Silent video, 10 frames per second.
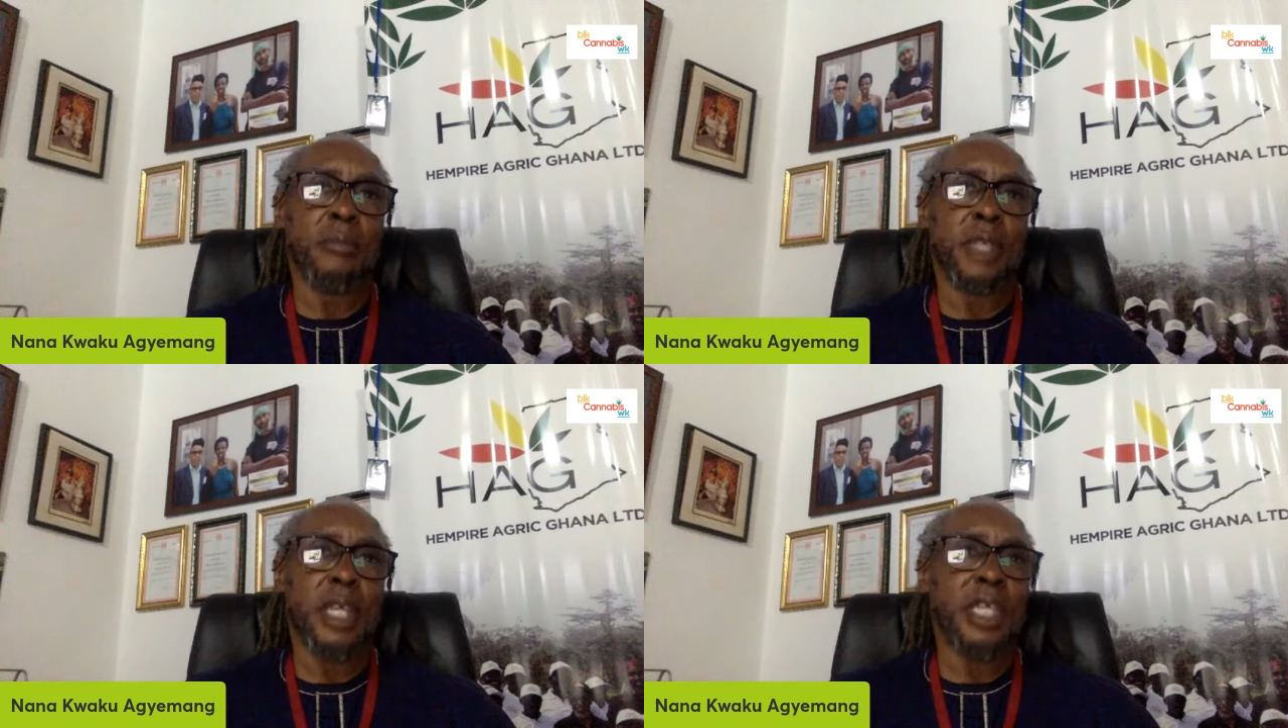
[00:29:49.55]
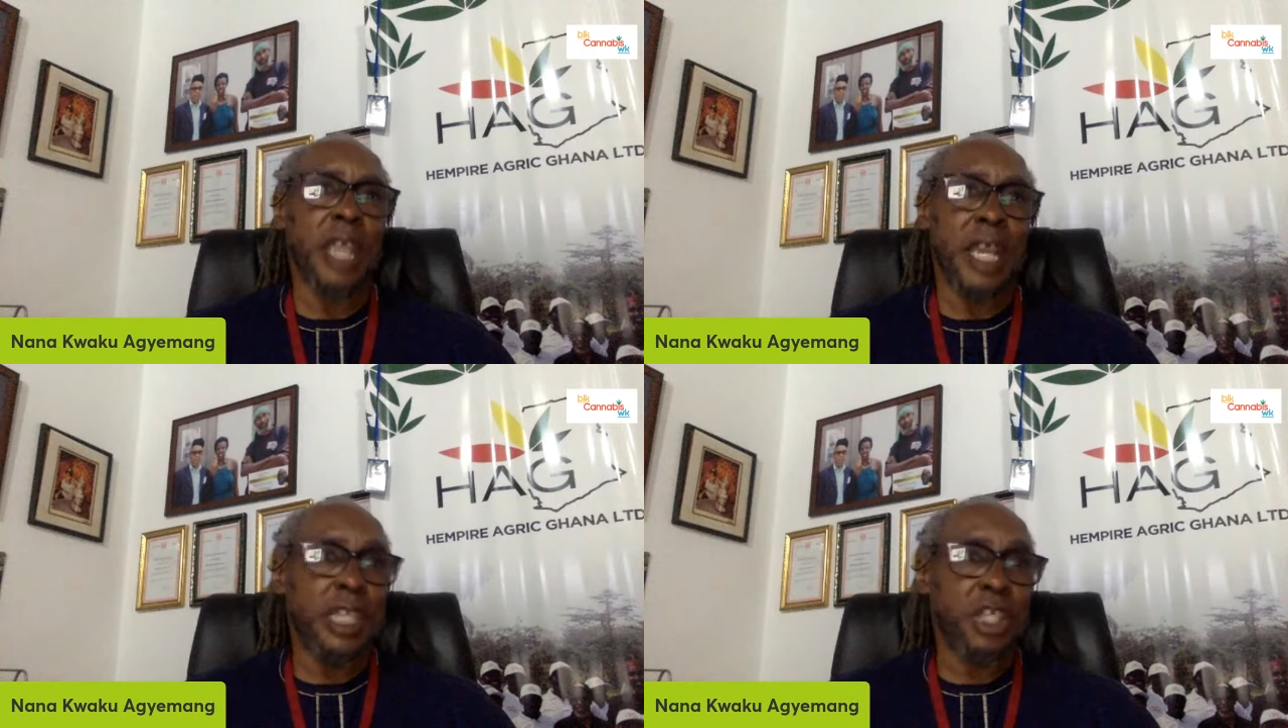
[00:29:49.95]
The
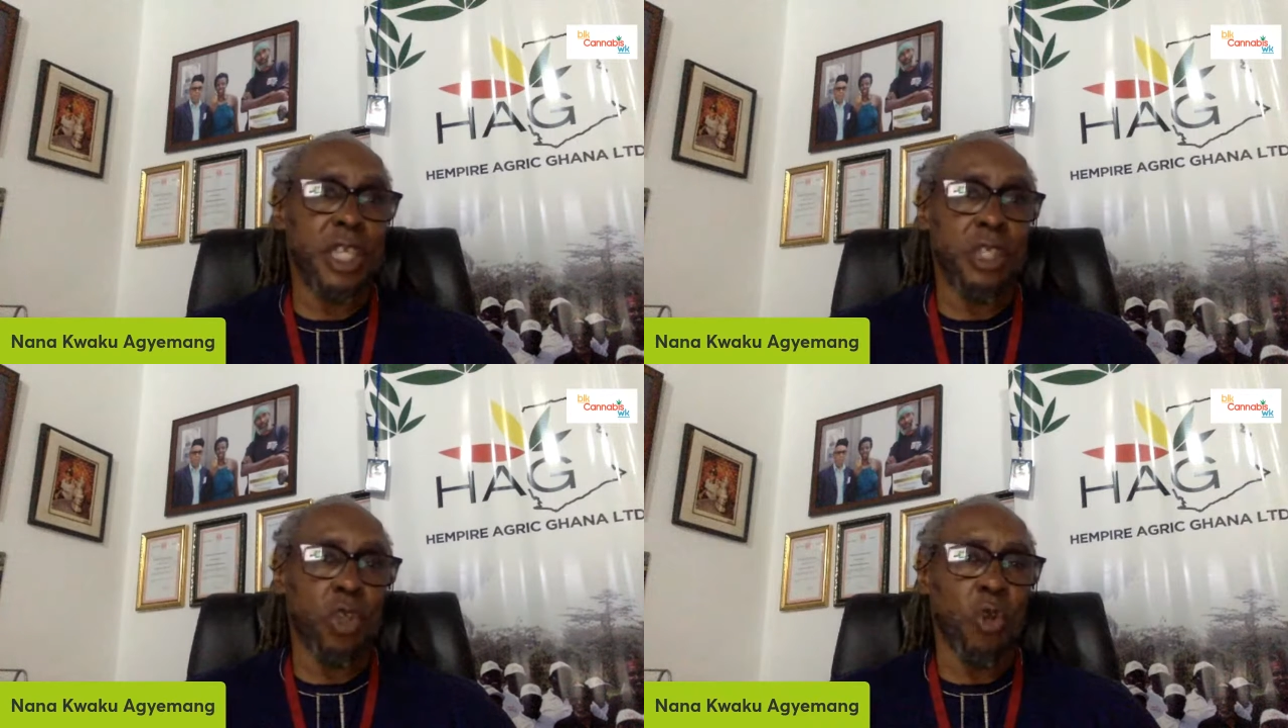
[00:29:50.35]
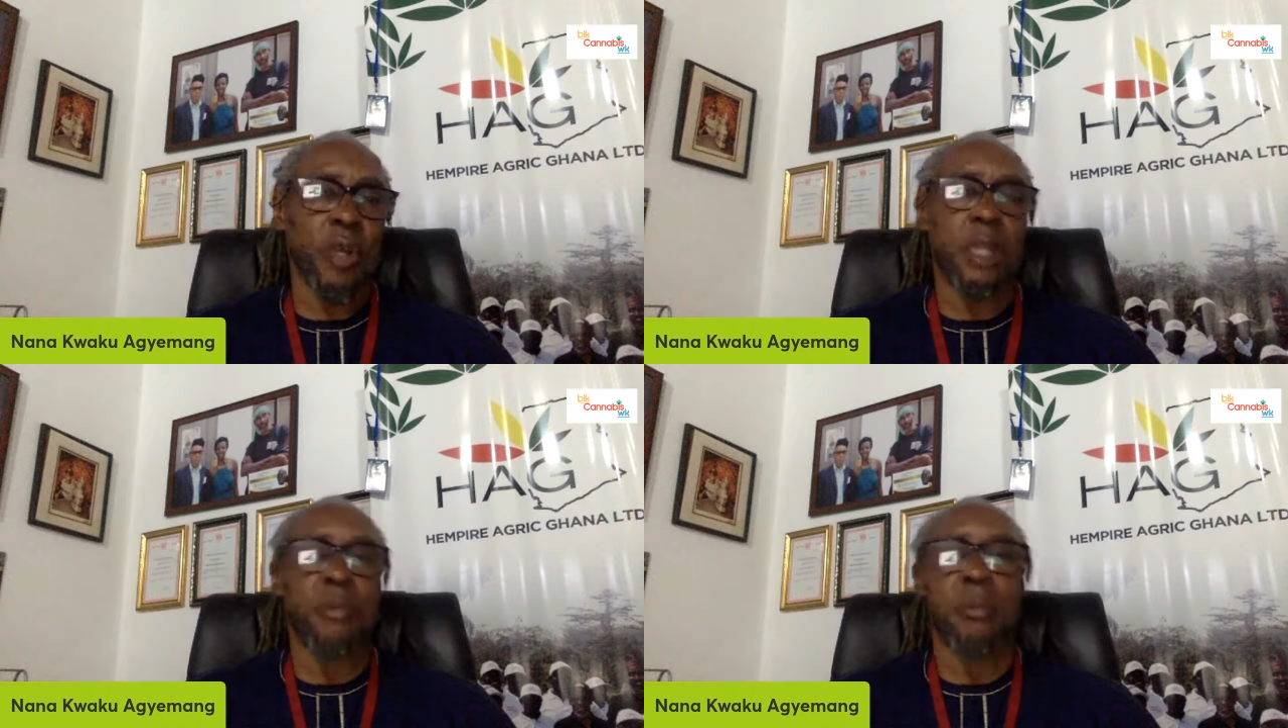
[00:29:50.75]
AG has
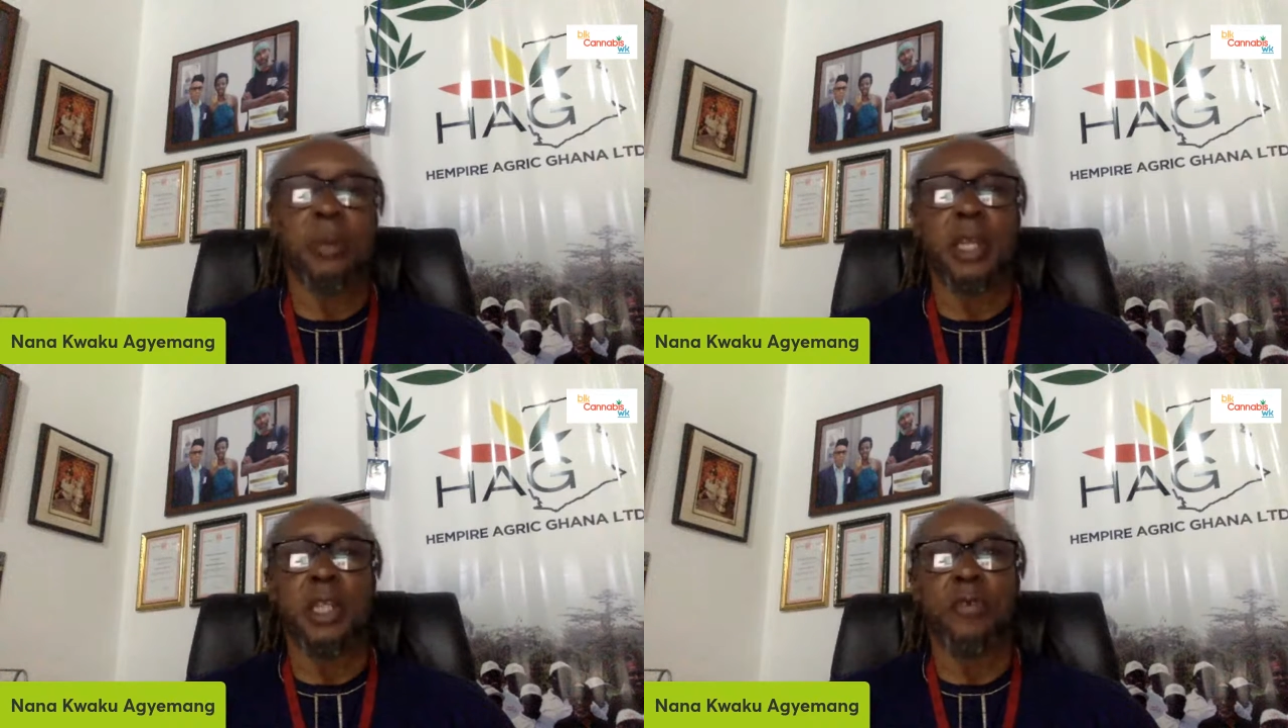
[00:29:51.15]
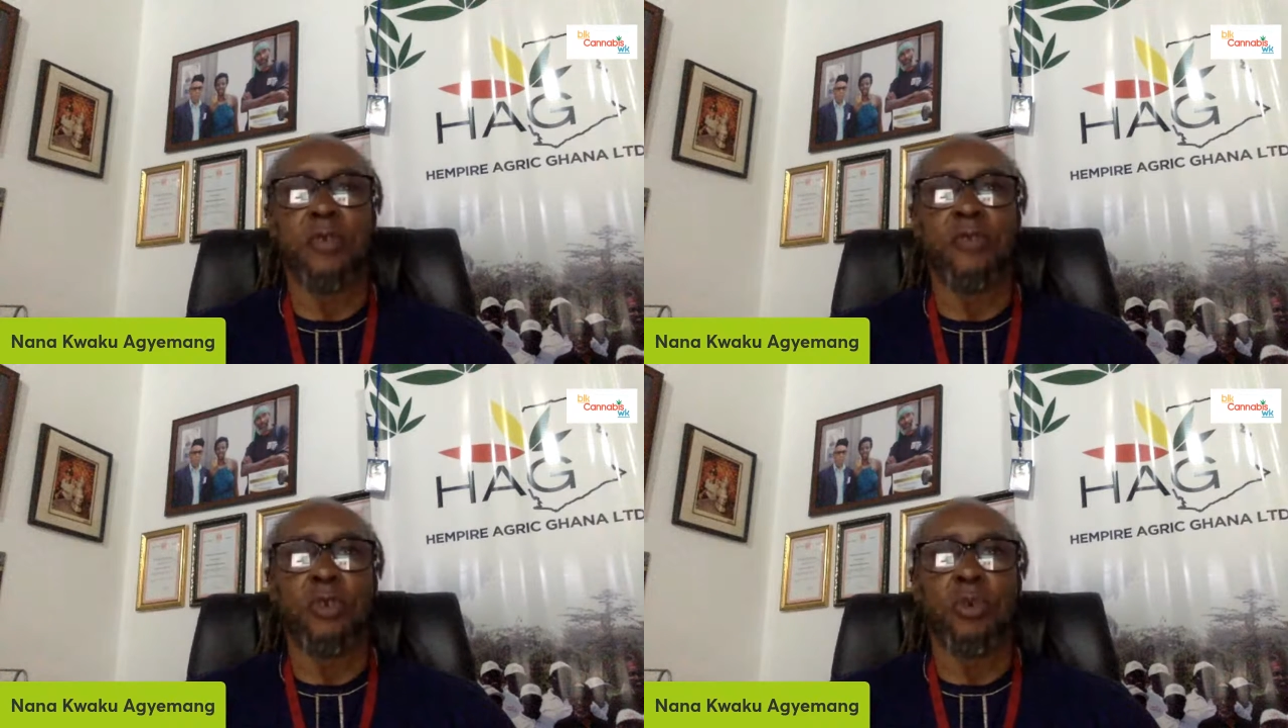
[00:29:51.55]
already prepared the
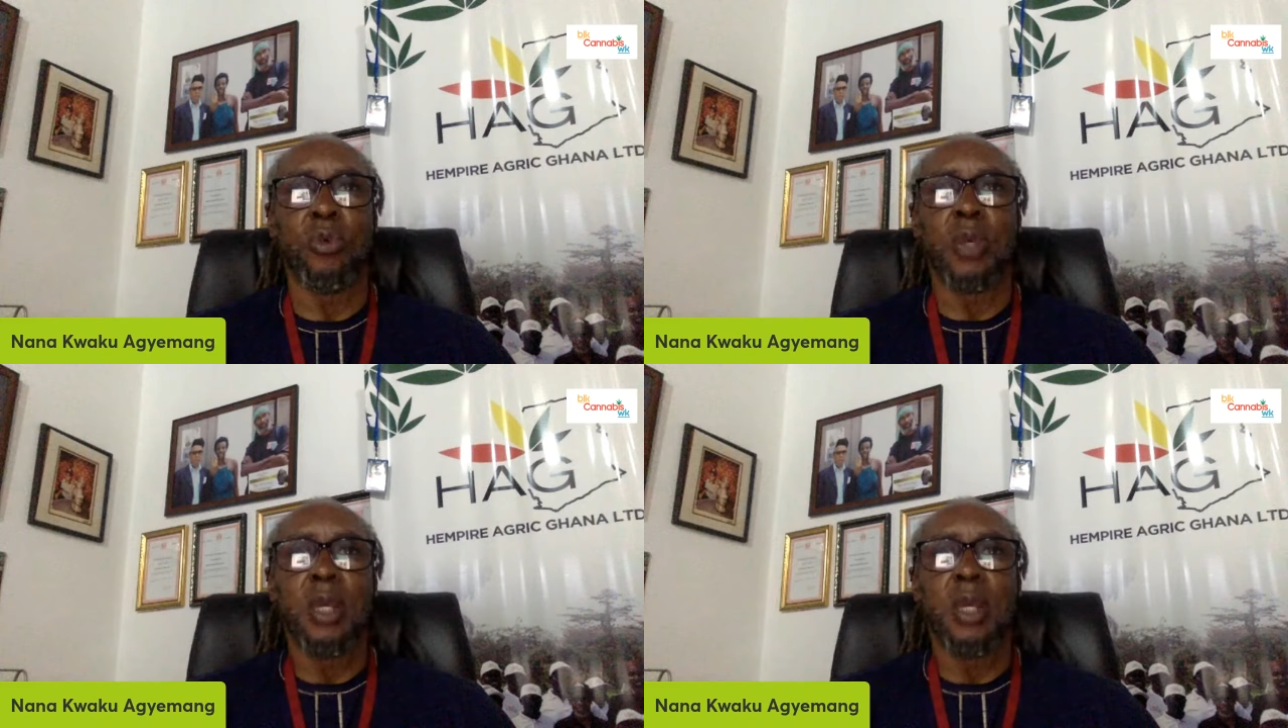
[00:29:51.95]
review.